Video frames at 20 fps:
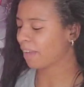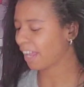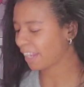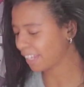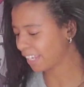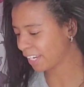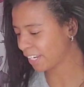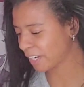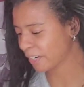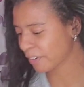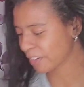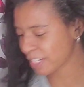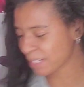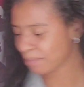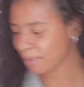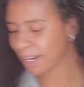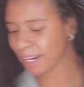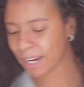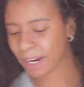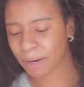me I needed to
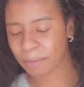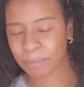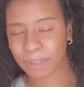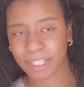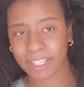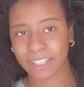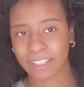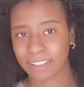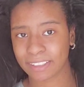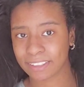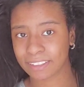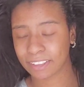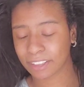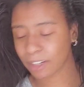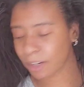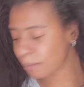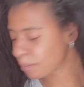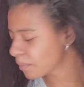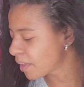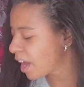grease my hair because, you
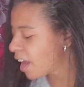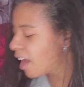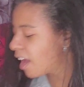know.